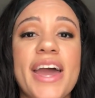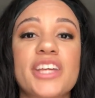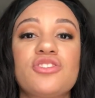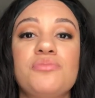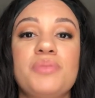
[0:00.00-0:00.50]

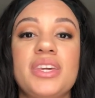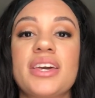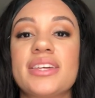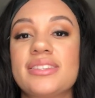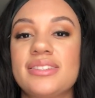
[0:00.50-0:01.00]
actually
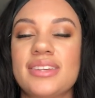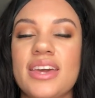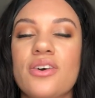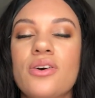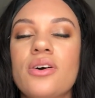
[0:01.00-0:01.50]
be a
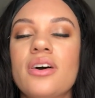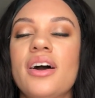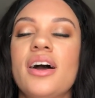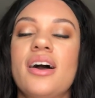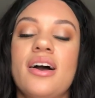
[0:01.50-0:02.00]
sale,
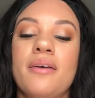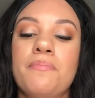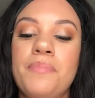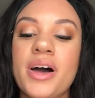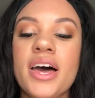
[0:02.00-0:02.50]

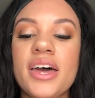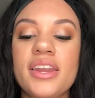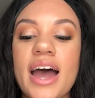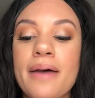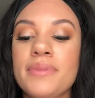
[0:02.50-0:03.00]

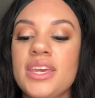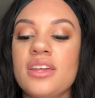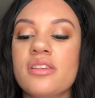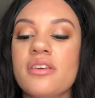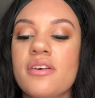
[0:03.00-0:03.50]
but I
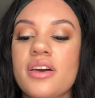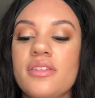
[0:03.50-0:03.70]
mean,